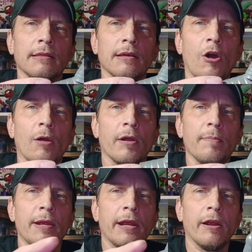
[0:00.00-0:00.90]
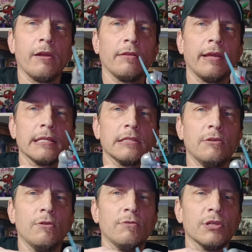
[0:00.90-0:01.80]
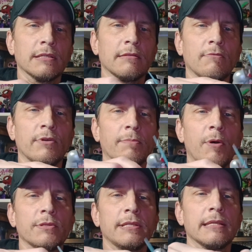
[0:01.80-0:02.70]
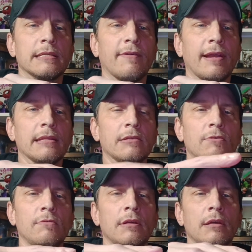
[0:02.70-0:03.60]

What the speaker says: The armor up here likes to just, when you're posing it and stuff like that too,